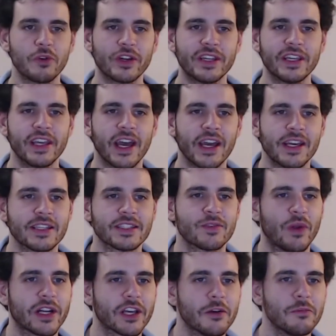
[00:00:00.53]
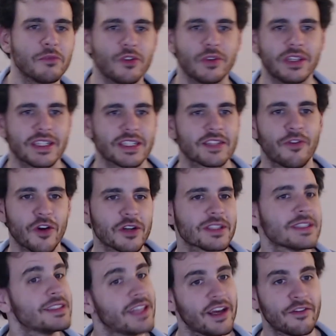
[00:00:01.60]
morning guys, welcome to this
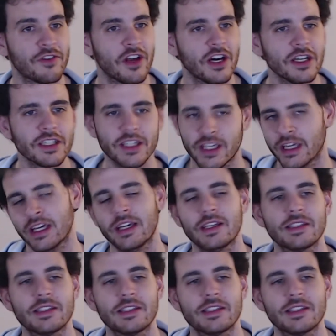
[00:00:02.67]
first devlog.